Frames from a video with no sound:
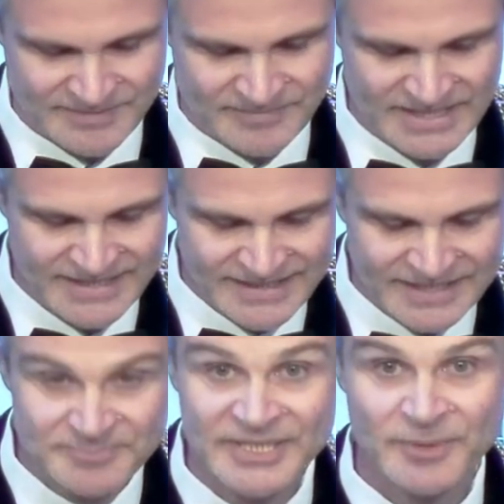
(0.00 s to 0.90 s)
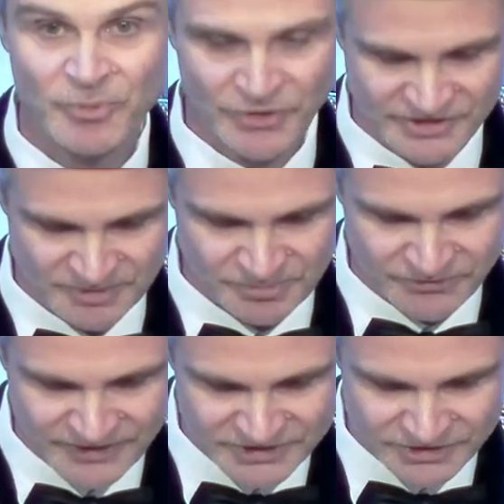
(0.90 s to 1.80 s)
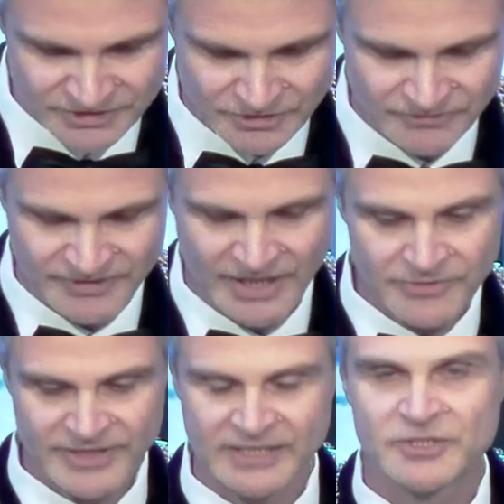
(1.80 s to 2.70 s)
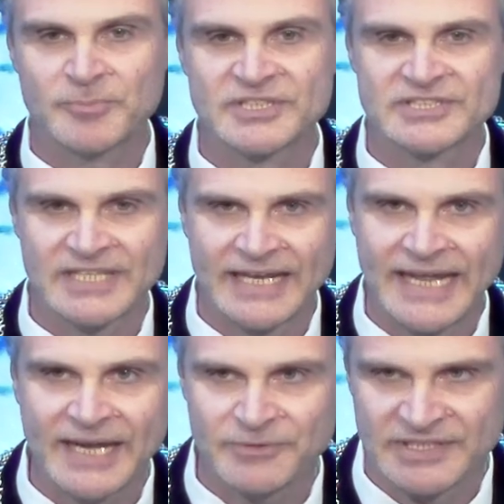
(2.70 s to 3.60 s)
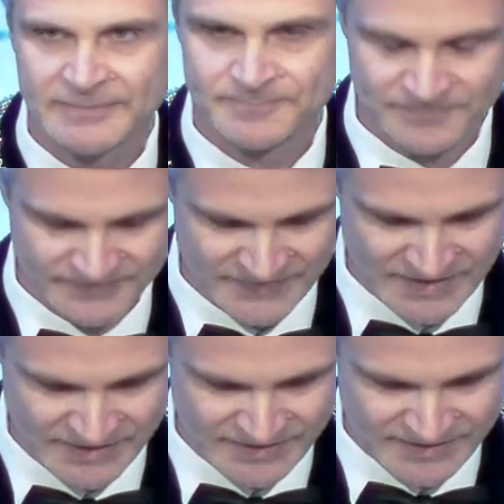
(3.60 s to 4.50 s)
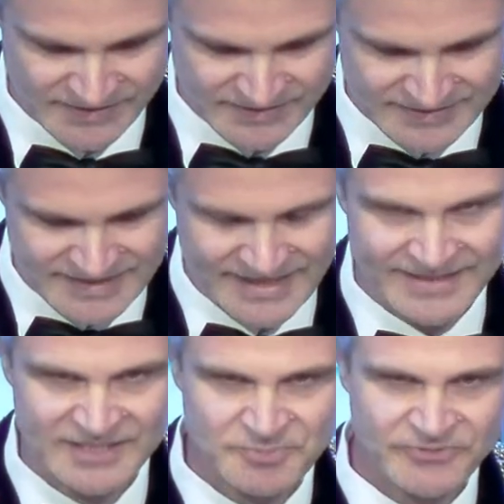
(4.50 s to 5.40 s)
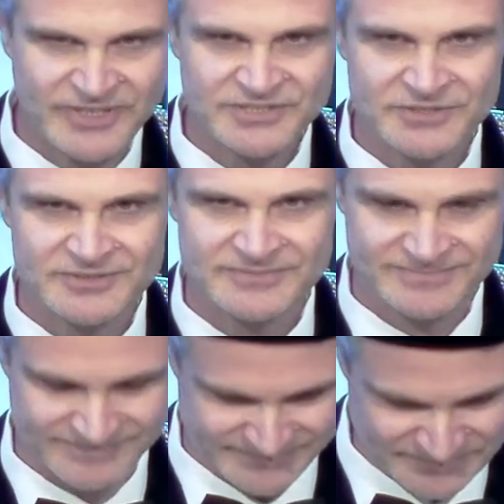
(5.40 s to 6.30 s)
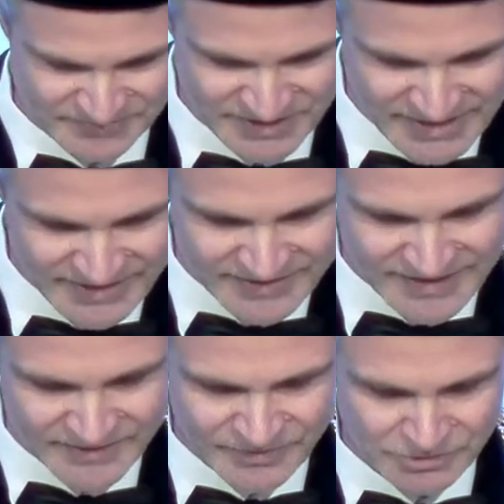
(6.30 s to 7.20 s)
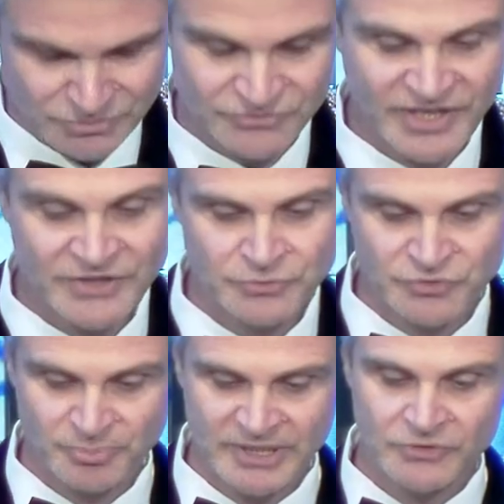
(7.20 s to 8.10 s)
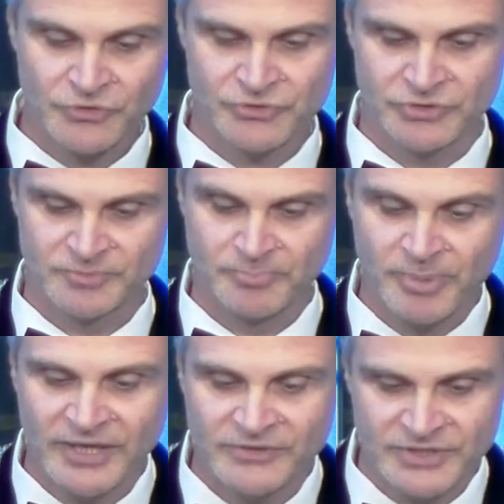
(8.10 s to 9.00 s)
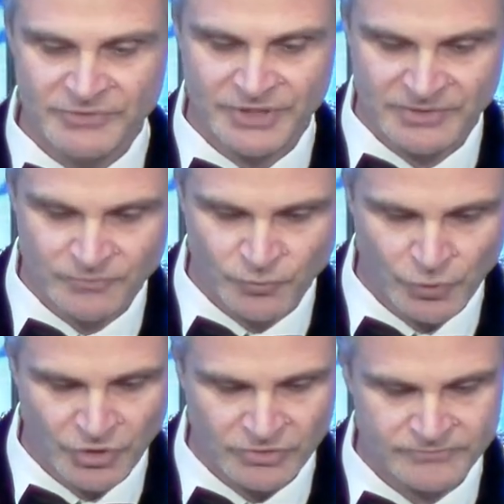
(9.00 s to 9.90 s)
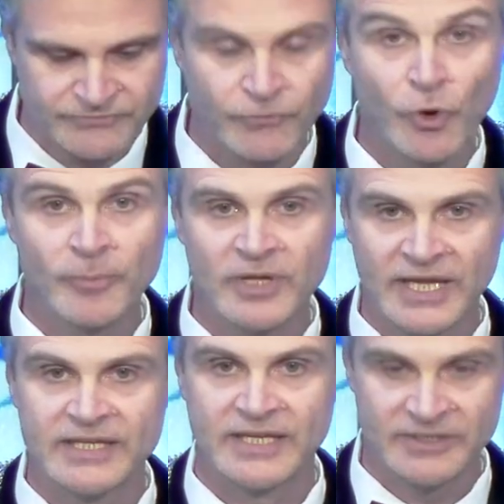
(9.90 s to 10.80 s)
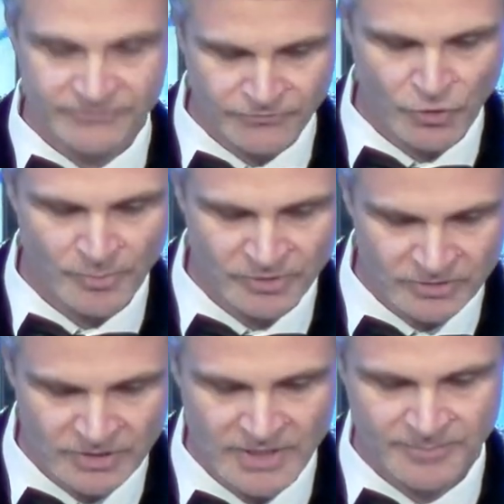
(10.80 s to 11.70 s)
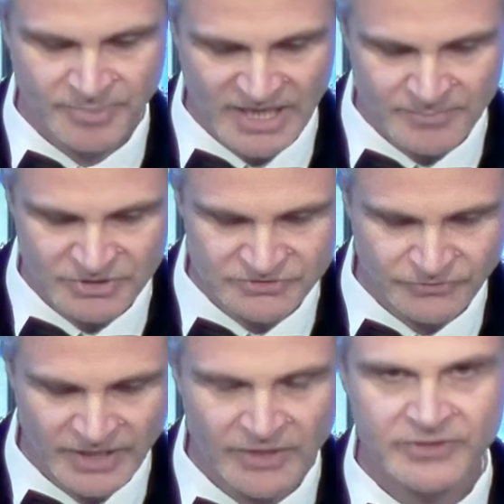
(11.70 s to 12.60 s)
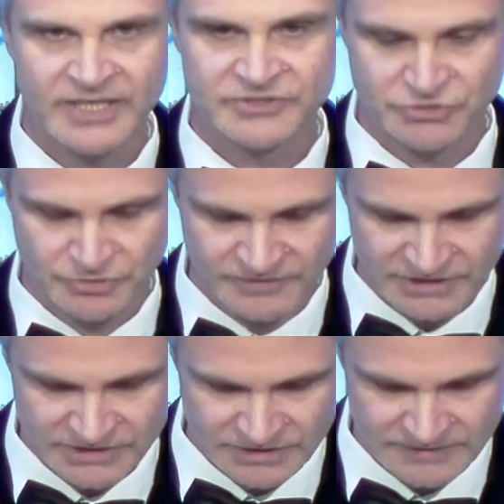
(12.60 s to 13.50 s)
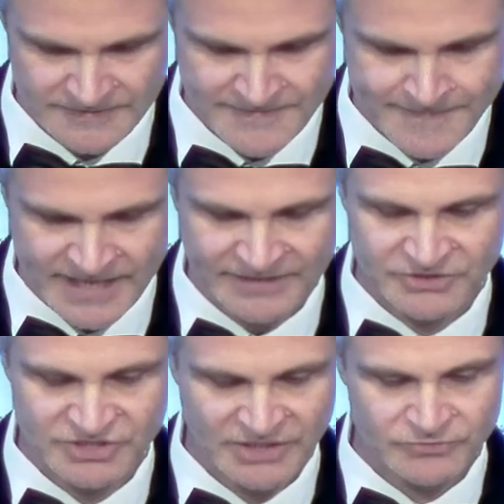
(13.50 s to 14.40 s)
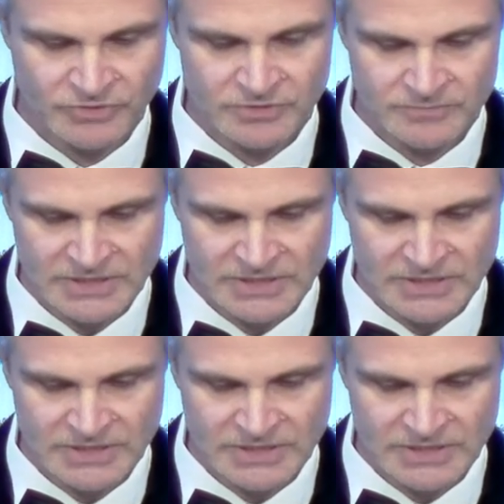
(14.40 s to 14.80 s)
Milena has been appointed Professor of Health Economics and Equity. And as professor, Milena will continue to build on her pioneering work on formal and informal payments for healthcare services in the Central